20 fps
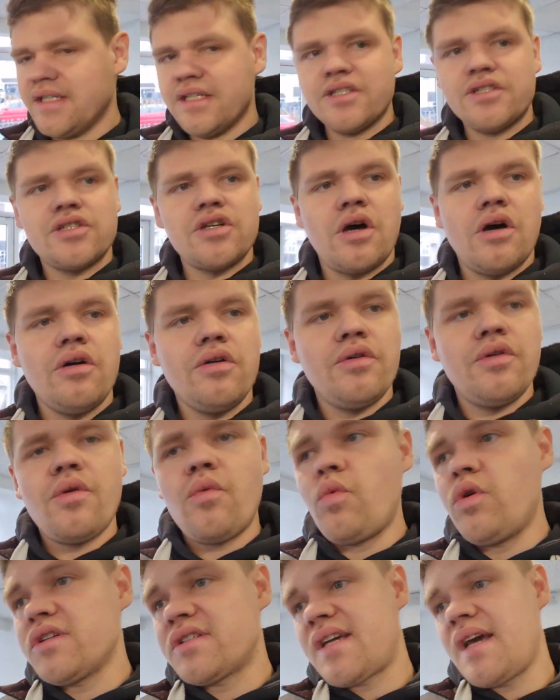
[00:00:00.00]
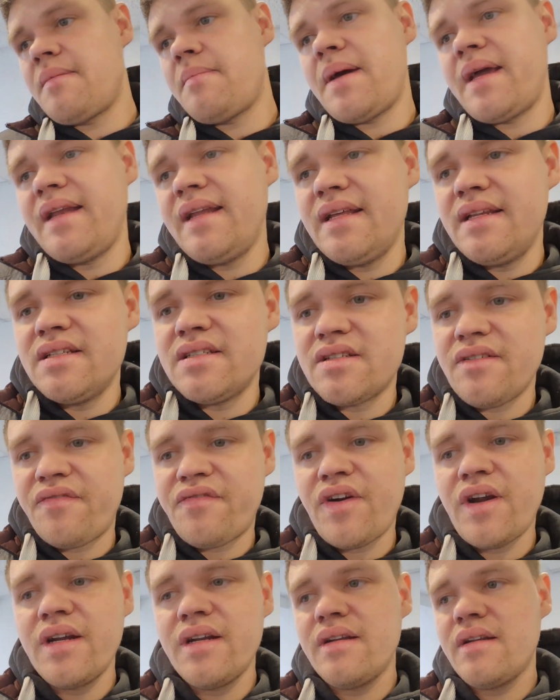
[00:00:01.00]
So what's getting painted is the
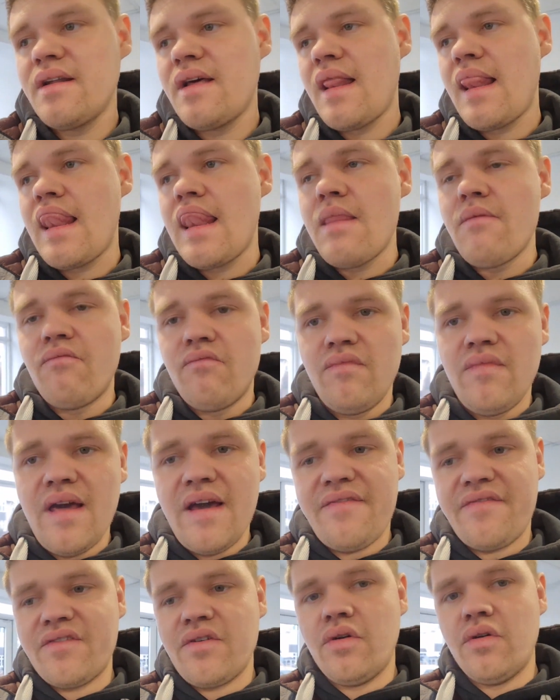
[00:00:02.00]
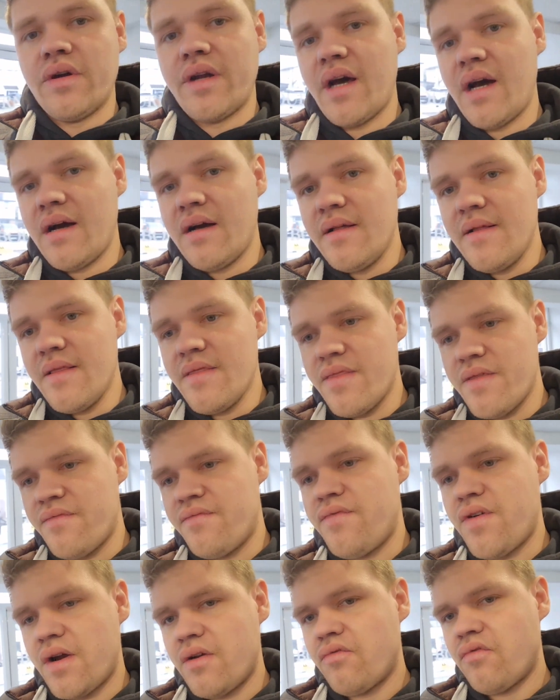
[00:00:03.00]
front left corner,
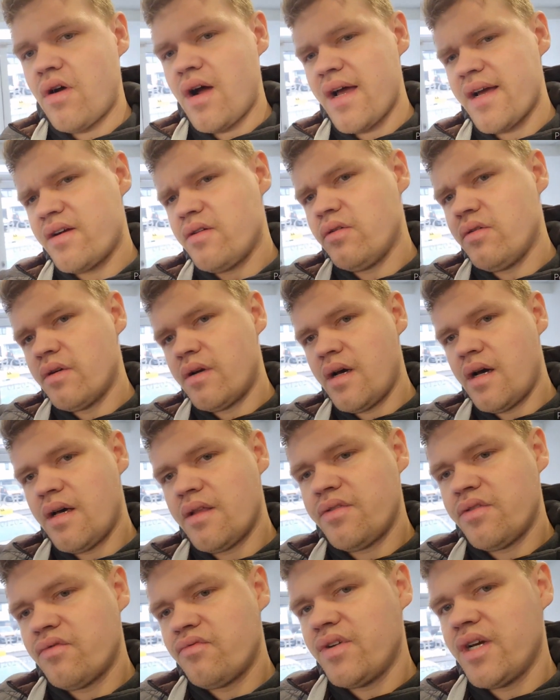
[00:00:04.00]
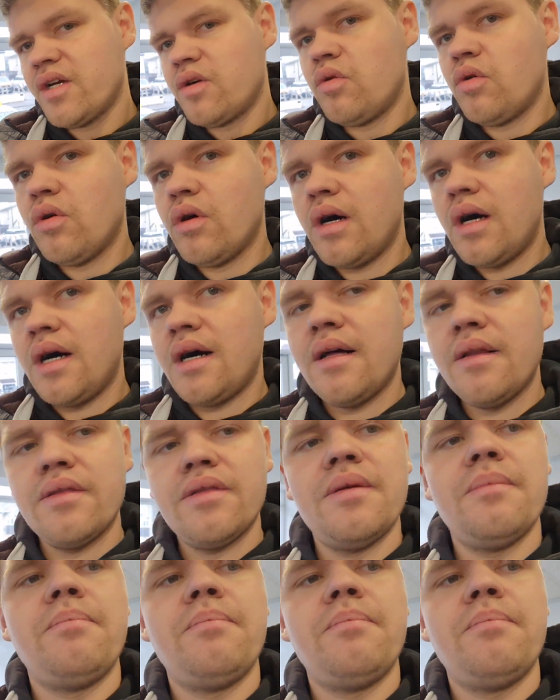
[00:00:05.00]
front right corner, the rear quarter, the